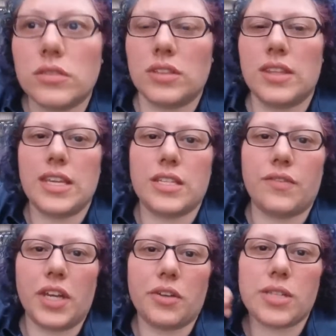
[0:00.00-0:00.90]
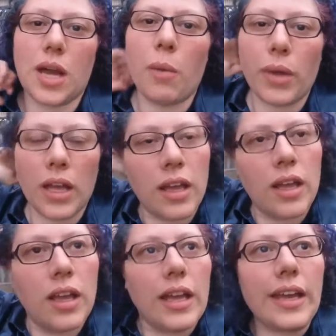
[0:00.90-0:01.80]
these videos up,
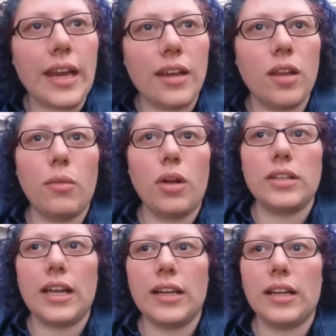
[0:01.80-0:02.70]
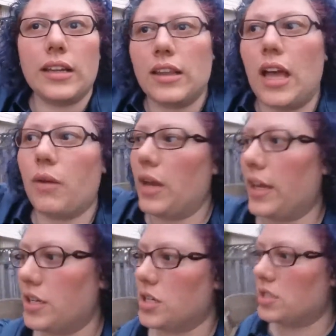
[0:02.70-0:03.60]
getting them all done, and then that way I can
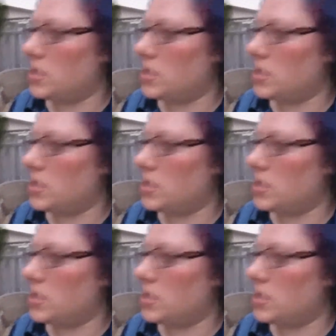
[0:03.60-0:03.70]
just